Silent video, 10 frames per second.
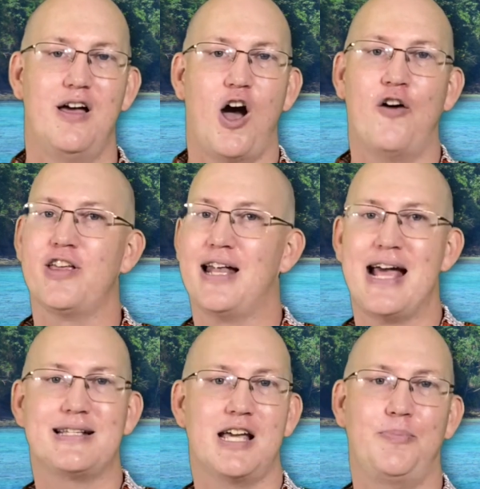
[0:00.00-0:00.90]
Over the
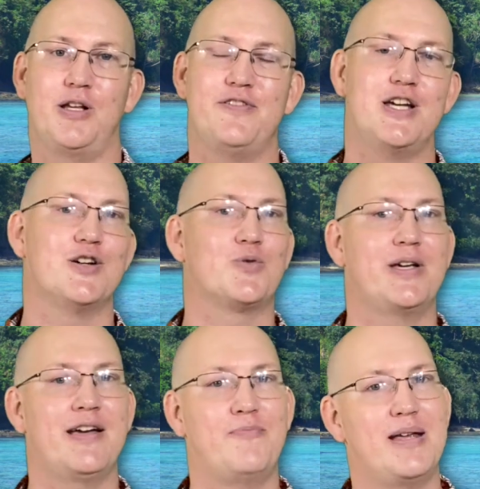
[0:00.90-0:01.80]
last couple of years, we
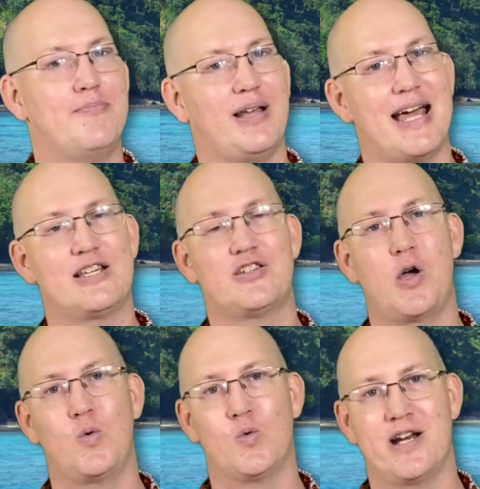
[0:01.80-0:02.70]
have been blessed
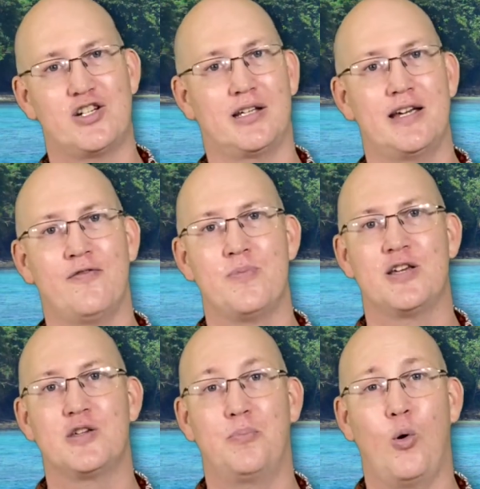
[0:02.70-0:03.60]
so richly from the
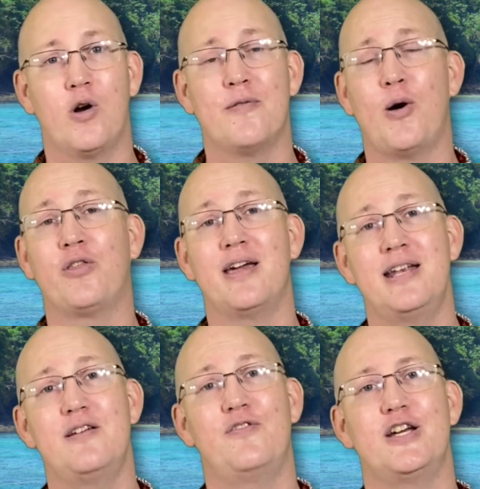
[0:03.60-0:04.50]
support of both
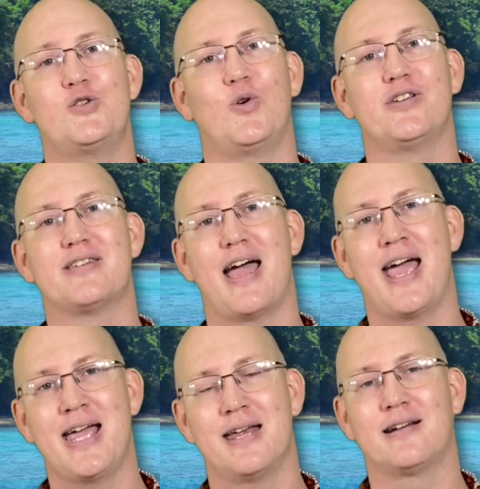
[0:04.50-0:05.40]
individuals
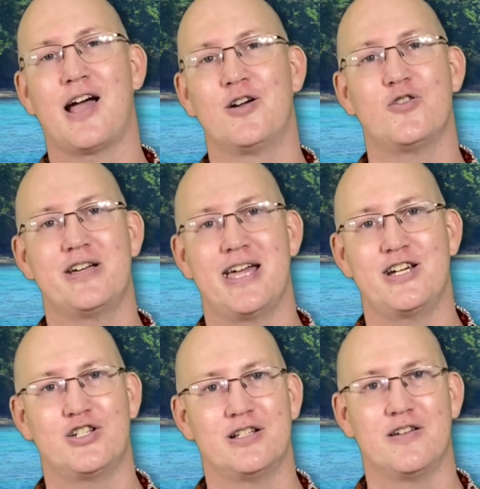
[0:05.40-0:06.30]
and
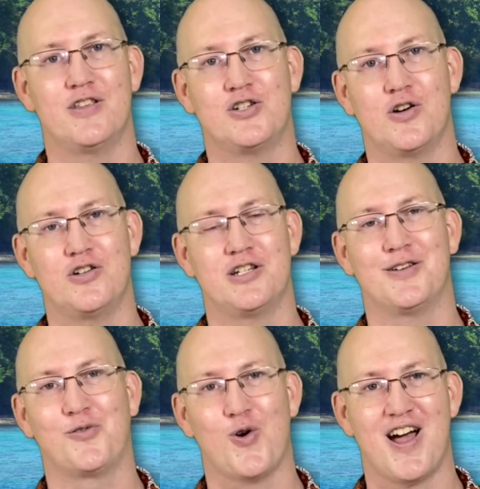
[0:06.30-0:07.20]
congregations of the Churches
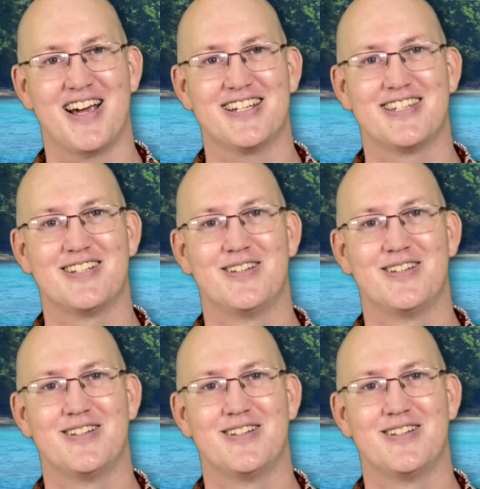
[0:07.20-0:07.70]
of Christ.